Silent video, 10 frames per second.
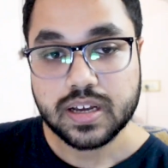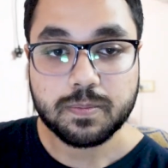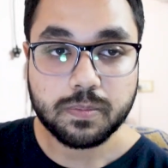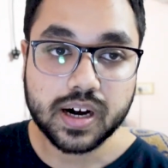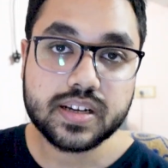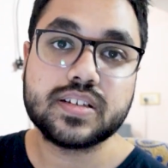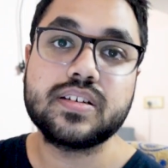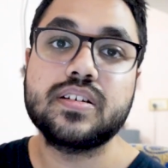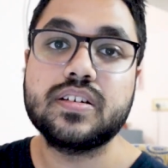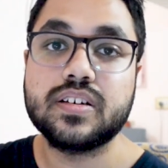
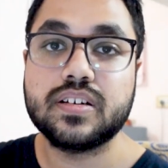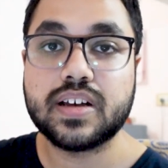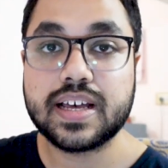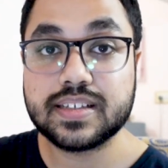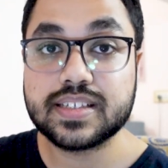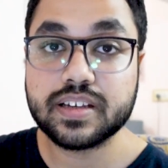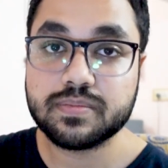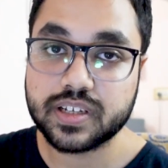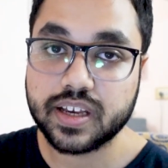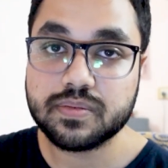but at the
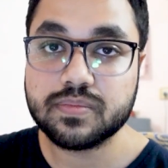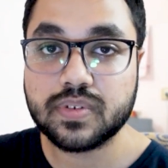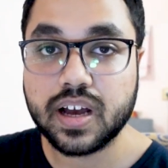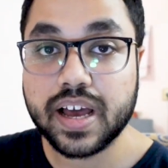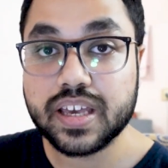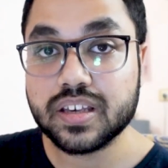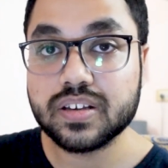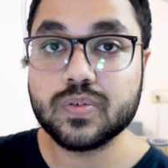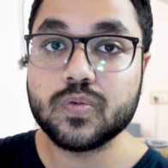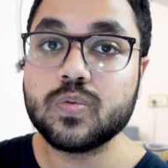same time i
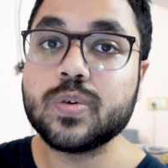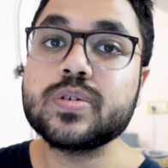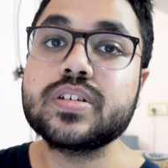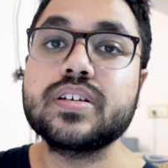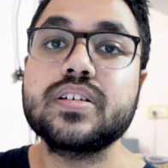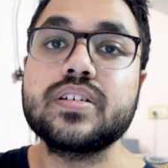won't